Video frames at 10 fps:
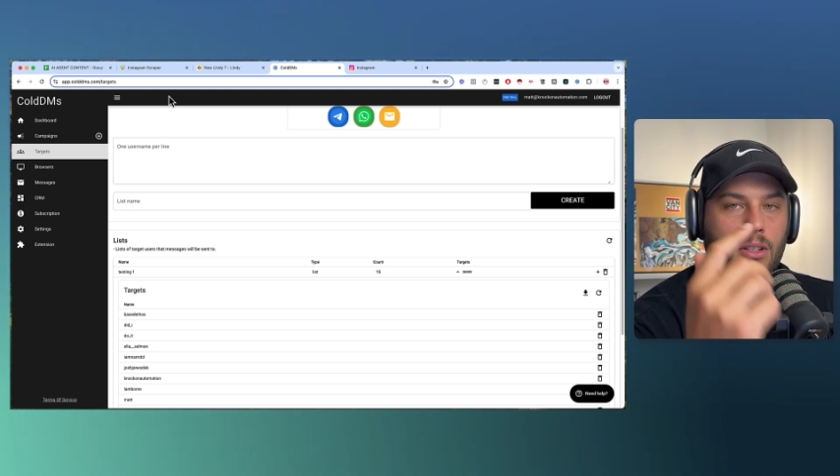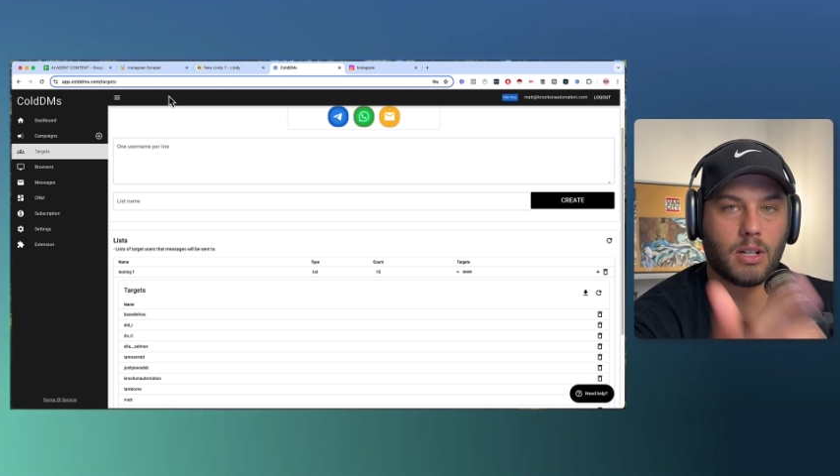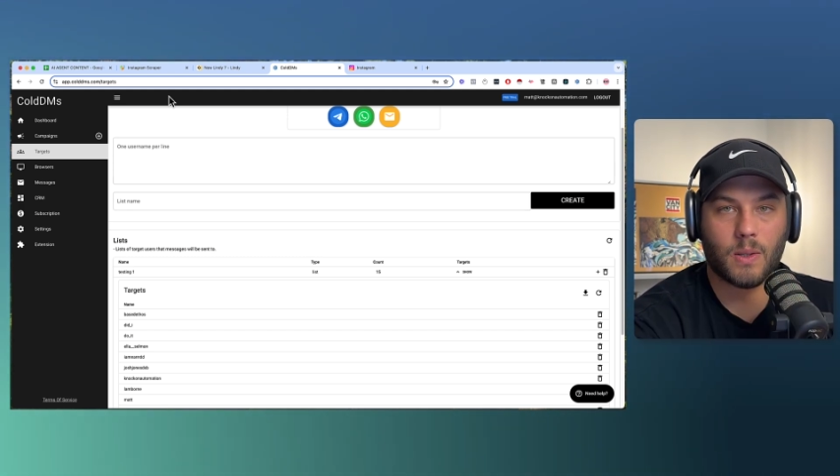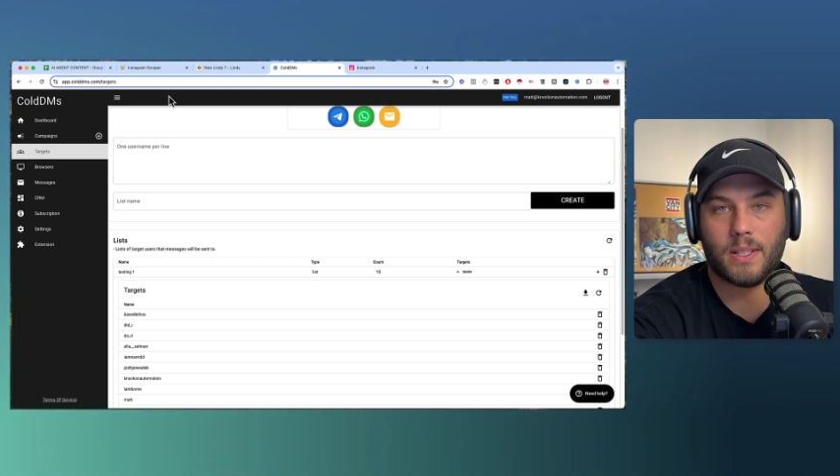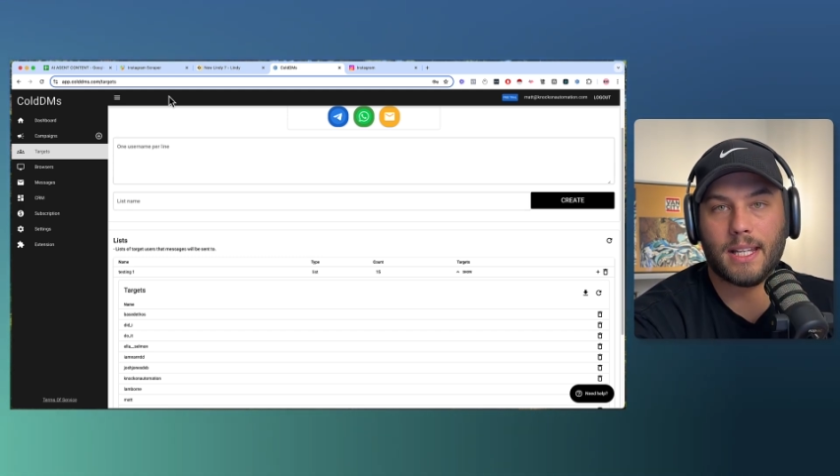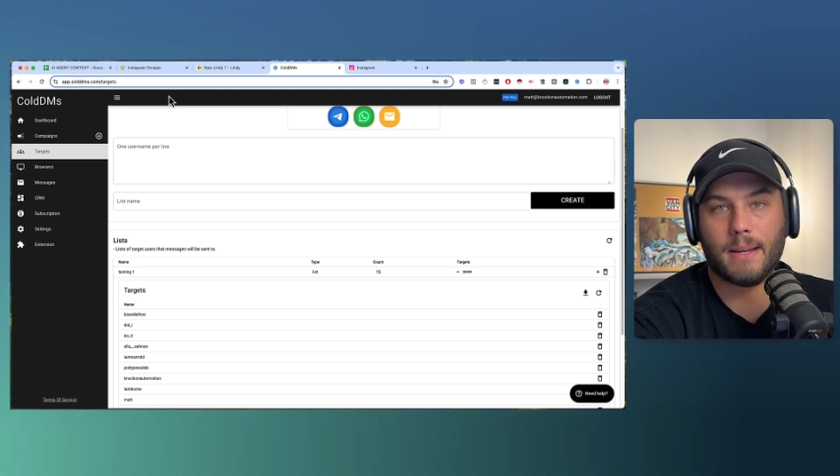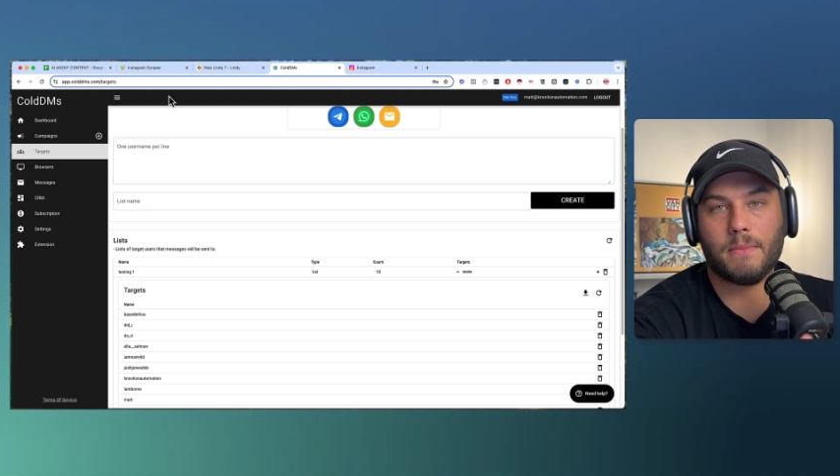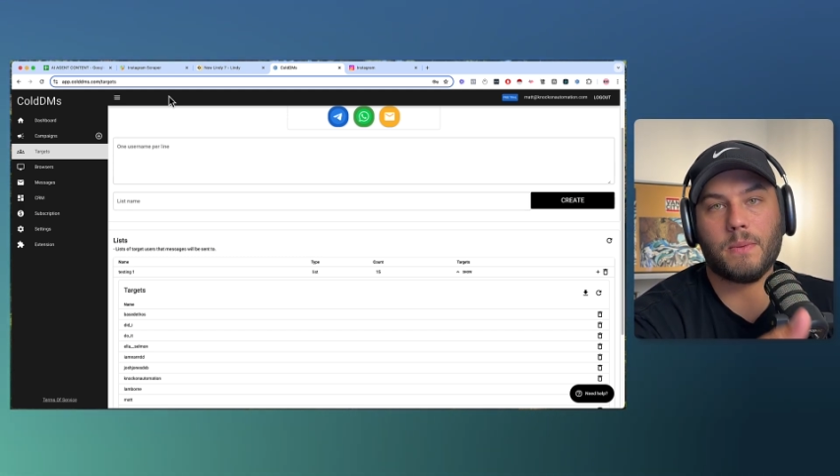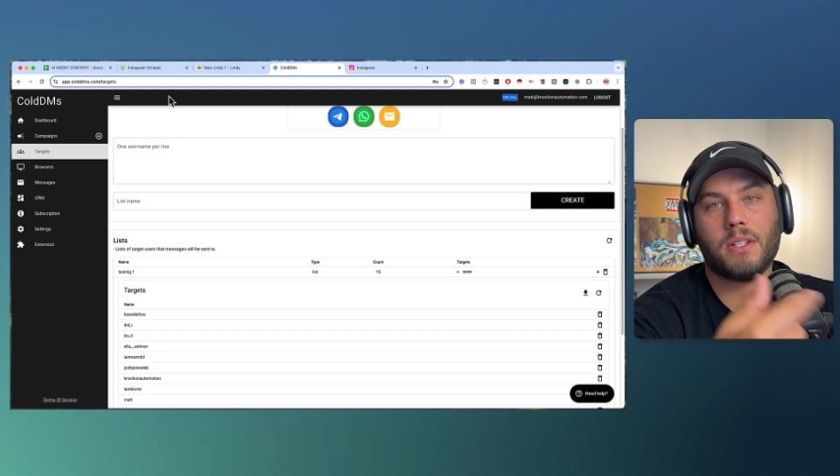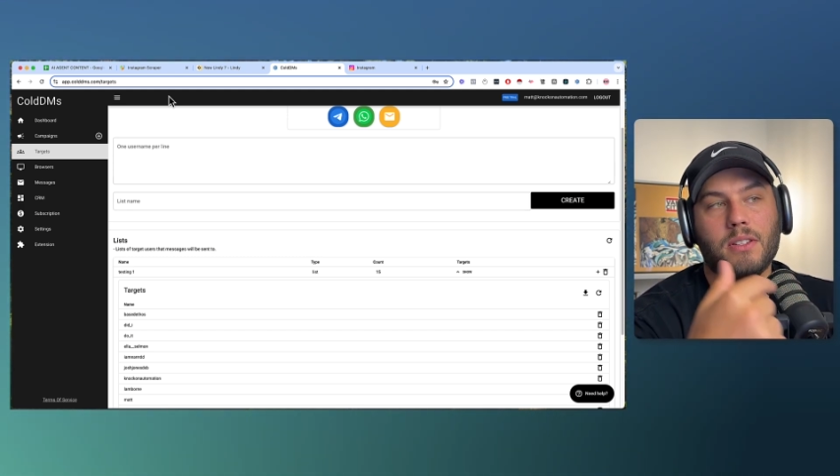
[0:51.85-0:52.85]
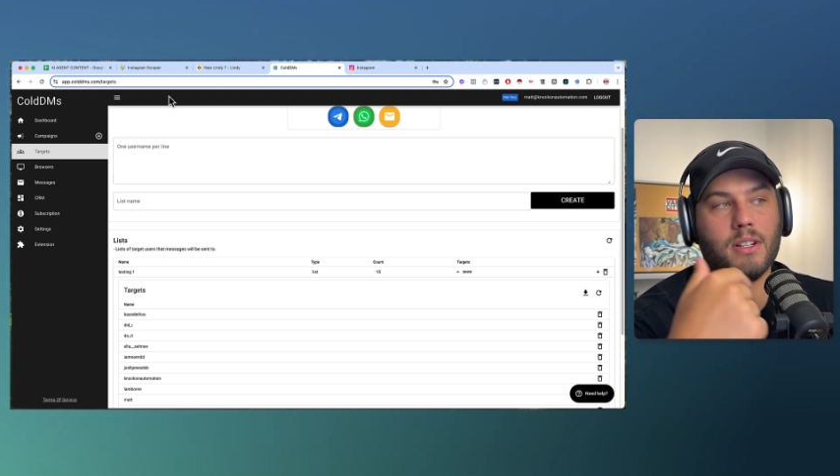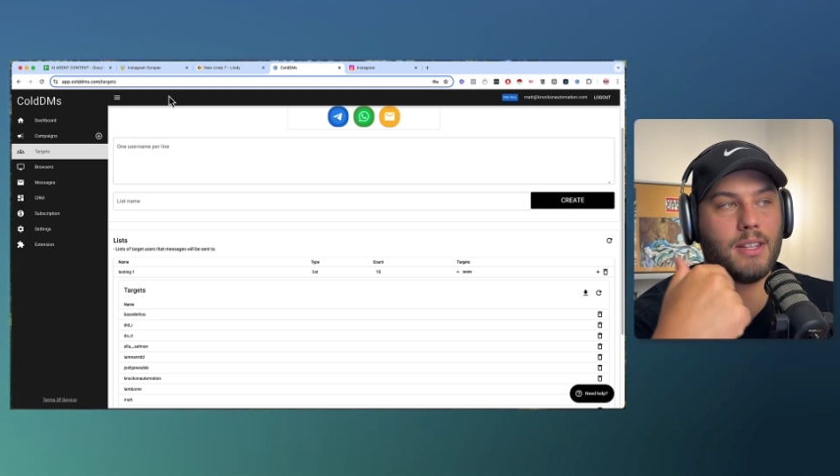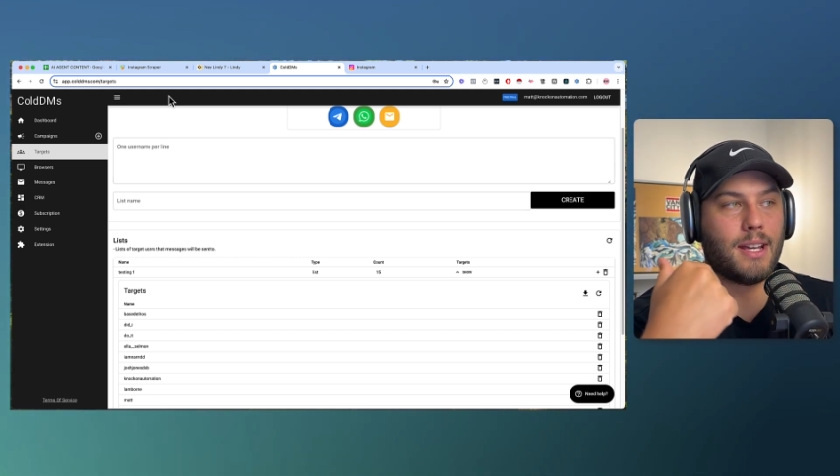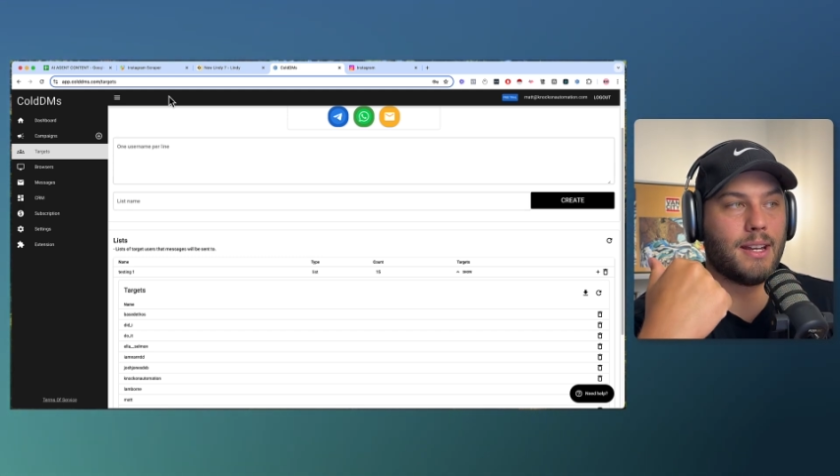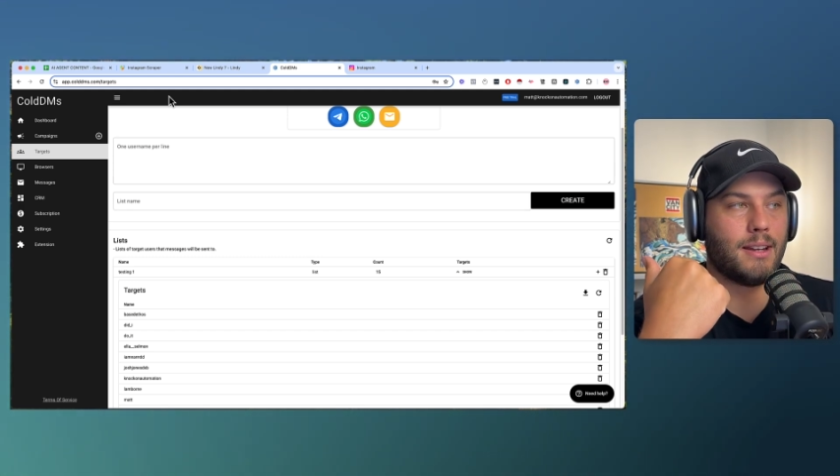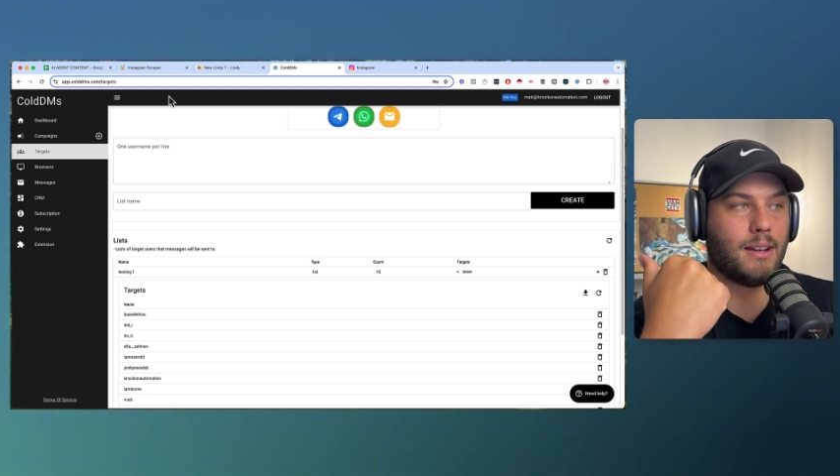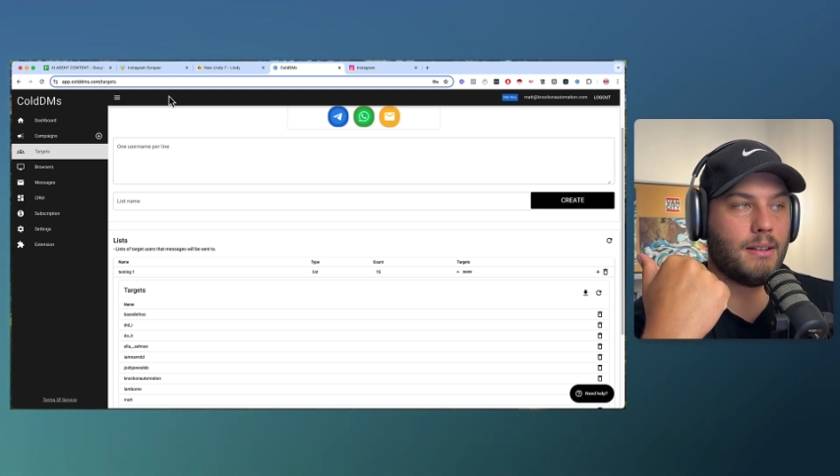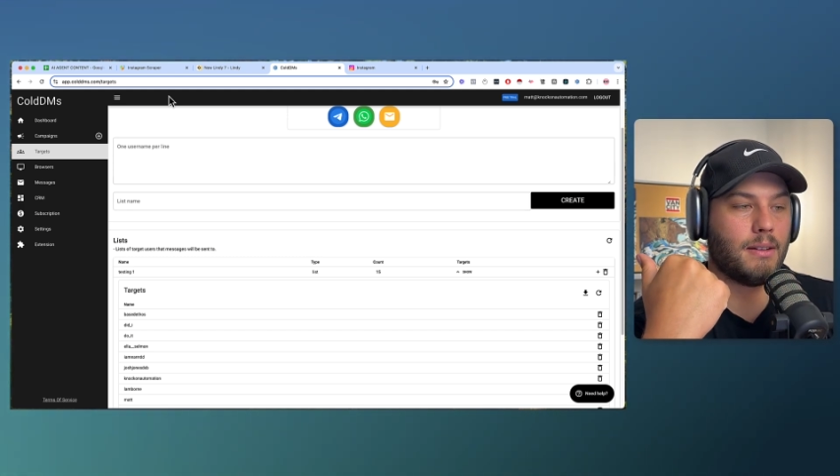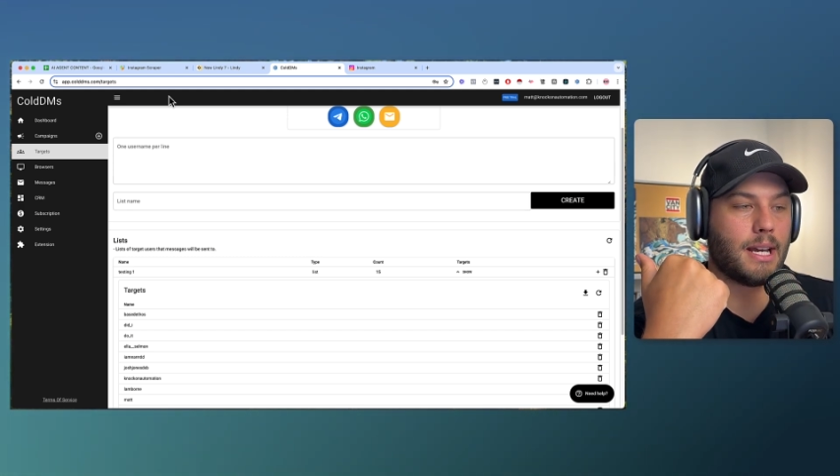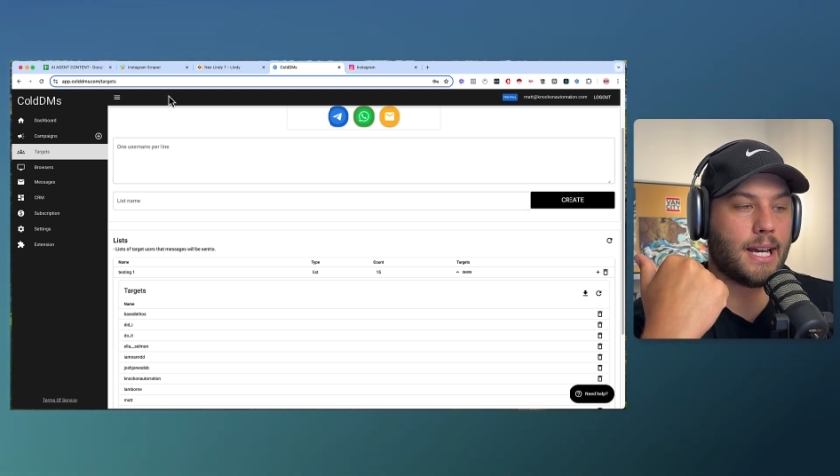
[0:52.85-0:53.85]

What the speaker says: ColdDMs, which is going to then